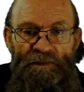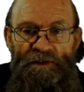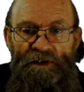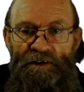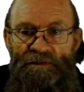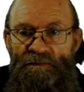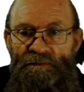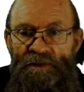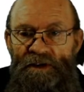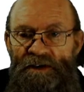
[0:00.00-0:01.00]
Okay, so
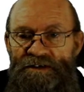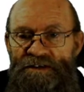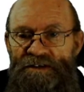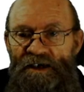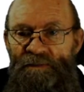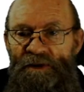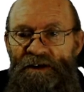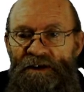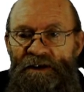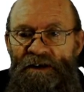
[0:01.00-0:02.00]
merely just type
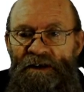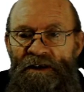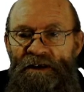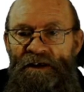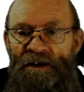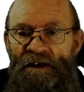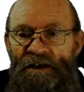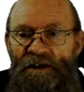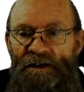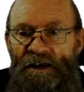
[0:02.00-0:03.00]
in
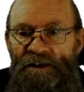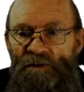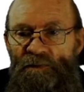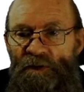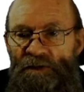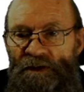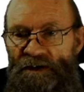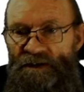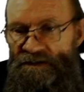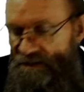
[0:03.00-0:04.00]
data flow
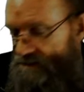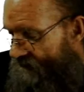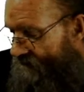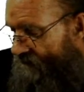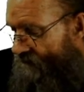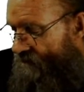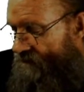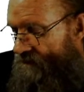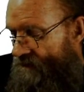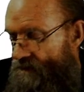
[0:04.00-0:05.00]
analysis,
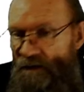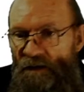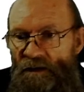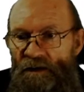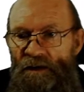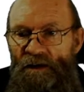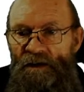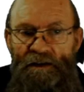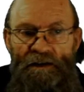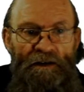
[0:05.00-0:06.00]

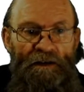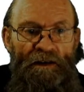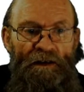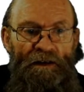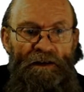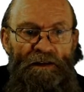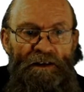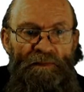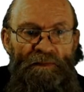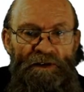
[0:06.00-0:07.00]
and
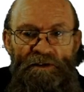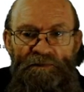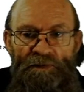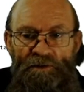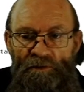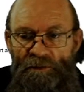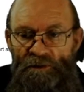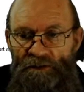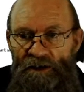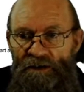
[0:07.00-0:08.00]
the manual viewer
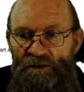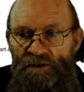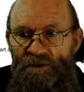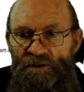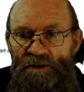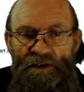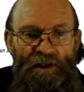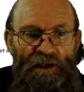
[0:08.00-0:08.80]
will take you to the